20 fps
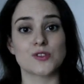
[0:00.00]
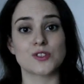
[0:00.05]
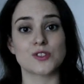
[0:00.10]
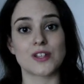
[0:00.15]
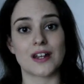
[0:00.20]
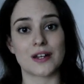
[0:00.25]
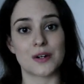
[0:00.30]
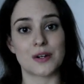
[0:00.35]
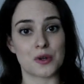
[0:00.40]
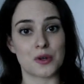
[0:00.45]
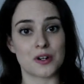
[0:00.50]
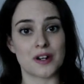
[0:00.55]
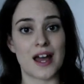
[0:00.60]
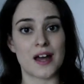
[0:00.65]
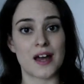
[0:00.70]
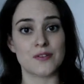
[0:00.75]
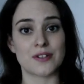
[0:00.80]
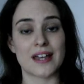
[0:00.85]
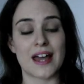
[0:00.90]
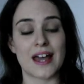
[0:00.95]
You're certainly not going
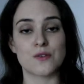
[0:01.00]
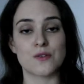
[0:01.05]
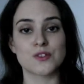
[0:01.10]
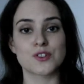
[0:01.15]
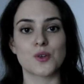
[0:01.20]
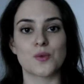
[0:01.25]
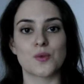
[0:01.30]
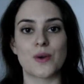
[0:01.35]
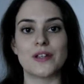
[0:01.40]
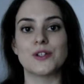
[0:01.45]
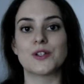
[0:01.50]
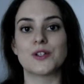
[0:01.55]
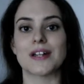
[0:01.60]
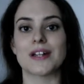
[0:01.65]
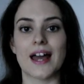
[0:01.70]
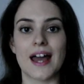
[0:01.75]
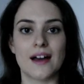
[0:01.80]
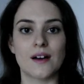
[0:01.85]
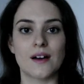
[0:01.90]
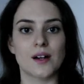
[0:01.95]
to have a counter where you
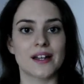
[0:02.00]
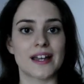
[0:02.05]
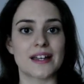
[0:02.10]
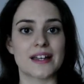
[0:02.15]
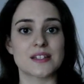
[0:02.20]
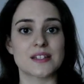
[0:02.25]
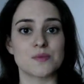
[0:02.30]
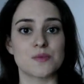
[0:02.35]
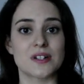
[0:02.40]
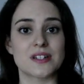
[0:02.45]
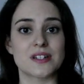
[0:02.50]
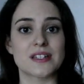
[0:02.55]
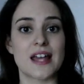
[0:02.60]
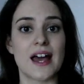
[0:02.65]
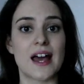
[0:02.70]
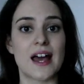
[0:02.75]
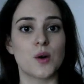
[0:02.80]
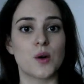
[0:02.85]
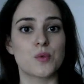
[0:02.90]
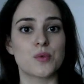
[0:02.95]
can help get someone to
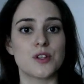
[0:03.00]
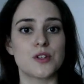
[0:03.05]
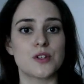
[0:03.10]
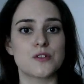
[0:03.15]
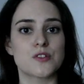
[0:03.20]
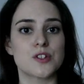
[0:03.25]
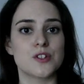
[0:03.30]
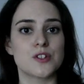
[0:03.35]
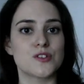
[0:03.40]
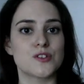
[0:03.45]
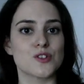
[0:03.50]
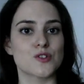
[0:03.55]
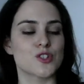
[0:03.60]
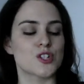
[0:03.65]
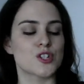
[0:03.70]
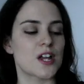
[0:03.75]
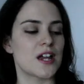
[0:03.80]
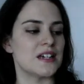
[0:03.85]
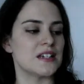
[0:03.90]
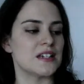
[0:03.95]
help you choose your
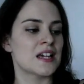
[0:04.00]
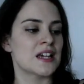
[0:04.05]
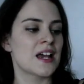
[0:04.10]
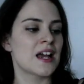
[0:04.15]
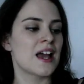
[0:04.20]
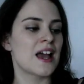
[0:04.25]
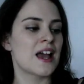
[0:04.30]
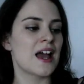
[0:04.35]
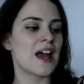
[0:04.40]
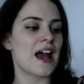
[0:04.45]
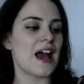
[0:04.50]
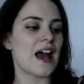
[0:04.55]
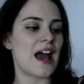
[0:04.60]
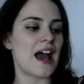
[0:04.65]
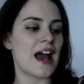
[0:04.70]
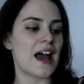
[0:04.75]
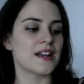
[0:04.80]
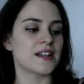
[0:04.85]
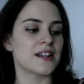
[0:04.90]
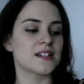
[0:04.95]
shade.
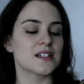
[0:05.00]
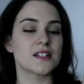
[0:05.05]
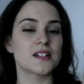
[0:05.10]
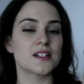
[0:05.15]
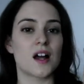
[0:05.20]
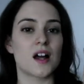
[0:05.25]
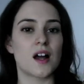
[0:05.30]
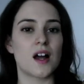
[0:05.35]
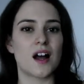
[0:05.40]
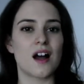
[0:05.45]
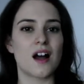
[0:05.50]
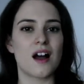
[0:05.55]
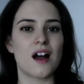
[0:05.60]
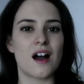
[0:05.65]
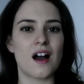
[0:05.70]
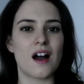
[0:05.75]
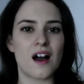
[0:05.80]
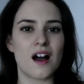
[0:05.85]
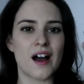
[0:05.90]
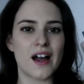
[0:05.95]
And
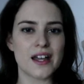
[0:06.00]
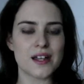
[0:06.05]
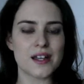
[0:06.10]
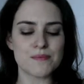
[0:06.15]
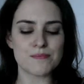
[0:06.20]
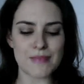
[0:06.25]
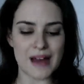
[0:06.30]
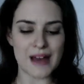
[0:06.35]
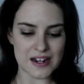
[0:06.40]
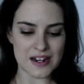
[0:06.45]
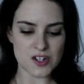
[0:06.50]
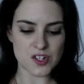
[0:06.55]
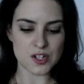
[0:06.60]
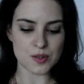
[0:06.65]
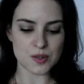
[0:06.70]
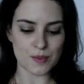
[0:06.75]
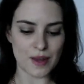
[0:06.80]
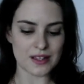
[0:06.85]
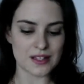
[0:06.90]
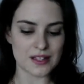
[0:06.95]
I
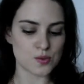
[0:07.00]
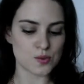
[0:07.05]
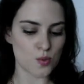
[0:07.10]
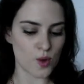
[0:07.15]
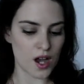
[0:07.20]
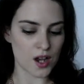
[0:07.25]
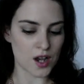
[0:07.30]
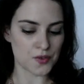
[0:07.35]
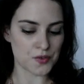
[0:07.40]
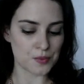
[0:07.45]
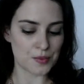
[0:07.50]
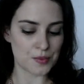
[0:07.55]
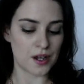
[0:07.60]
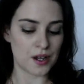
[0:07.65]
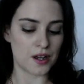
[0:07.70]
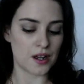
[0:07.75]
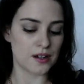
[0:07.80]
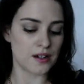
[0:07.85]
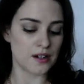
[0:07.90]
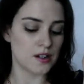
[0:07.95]
managed to make this work for me,
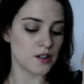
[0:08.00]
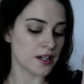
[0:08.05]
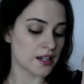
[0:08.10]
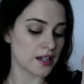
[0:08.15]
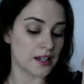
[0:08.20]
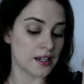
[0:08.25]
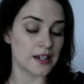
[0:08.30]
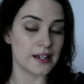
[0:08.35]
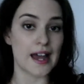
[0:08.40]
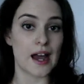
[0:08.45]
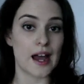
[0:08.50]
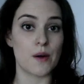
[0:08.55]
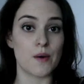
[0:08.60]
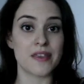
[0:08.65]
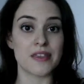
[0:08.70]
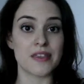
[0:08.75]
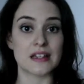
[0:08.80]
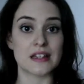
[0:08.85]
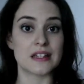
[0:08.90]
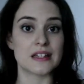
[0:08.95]
and looking at it now,
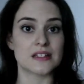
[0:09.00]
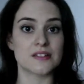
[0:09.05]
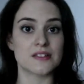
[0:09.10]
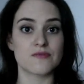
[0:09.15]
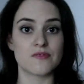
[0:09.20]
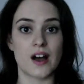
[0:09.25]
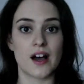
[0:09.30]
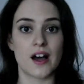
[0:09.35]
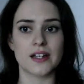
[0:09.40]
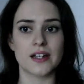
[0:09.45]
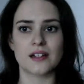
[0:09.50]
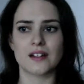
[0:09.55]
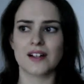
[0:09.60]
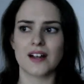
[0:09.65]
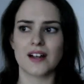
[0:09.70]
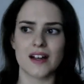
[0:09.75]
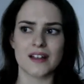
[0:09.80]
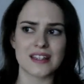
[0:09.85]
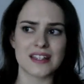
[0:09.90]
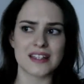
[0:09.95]
I think it's fine.
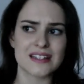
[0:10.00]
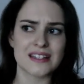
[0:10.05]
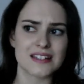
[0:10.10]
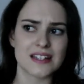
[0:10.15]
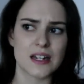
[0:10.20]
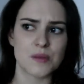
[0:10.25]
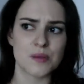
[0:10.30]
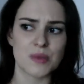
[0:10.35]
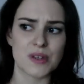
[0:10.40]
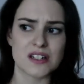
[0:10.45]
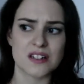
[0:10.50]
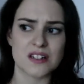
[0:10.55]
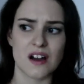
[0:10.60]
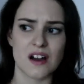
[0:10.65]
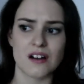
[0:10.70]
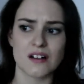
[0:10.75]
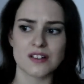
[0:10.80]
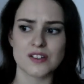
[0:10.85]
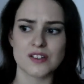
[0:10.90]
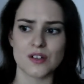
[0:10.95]
I think it's getting a bit
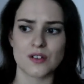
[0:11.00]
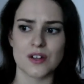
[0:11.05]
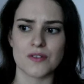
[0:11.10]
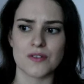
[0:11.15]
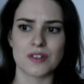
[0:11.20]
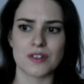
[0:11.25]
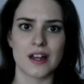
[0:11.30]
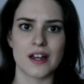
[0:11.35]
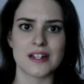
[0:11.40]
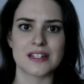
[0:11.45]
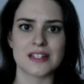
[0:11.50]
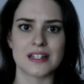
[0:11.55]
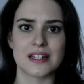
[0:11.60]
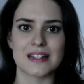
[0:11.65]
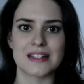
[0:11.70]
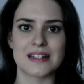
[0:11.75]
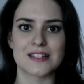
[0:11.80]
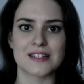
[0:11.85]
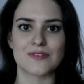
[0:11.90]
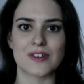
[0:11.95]
dark. Sorry if the
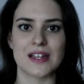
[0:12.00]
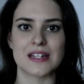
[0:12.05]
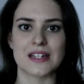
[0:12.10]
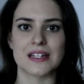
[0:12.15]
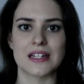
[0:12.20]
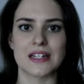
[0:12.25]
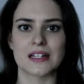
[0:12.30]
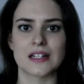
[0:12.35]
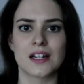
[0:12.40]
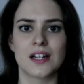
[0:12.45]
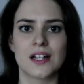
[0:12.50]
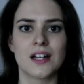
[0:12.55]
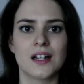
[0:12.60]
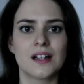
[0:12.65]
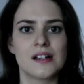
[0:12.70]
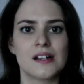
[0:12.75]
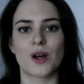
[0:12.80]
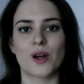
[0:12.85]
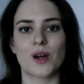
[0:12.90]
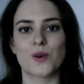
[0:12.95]
lighting is fading.
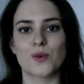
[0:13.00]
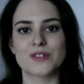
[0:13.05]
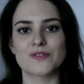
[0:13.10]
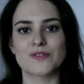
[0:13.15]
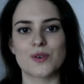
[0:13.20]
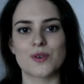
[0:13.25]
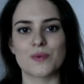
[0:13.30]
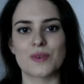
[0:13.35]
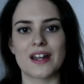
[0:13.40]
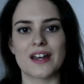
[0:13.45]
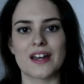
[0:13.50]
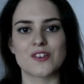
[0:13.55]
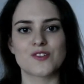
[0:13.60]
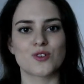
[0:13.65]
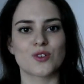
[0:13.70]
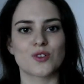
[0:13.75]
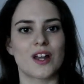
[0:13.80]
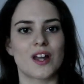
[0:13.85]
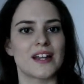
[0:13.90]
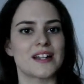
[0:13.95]
I always film in
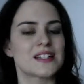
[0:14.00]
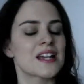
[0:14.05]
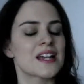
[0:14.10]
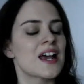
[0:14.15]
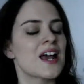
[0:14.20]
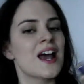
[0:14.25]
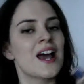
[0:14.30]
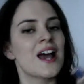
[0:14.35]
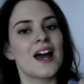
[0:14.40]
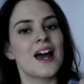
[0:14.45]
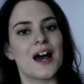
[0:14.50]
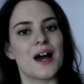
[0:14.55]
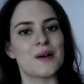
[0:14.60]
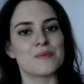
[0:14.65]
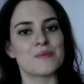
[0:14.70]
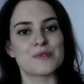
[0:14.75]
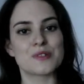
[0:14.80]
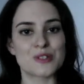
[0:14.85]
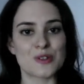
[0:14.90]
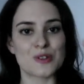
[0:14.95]
natural light.
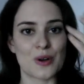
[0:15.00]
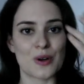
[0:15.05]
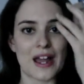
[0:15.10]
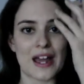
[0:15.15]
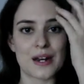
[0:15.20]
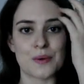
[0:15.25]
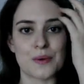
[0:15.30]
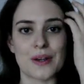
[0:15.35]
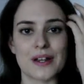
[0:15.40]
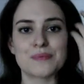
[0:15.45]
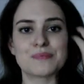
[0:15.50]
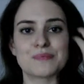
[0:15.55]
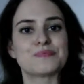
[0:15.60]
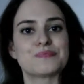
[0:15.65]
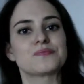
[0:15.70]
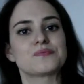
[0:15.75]
Anyway.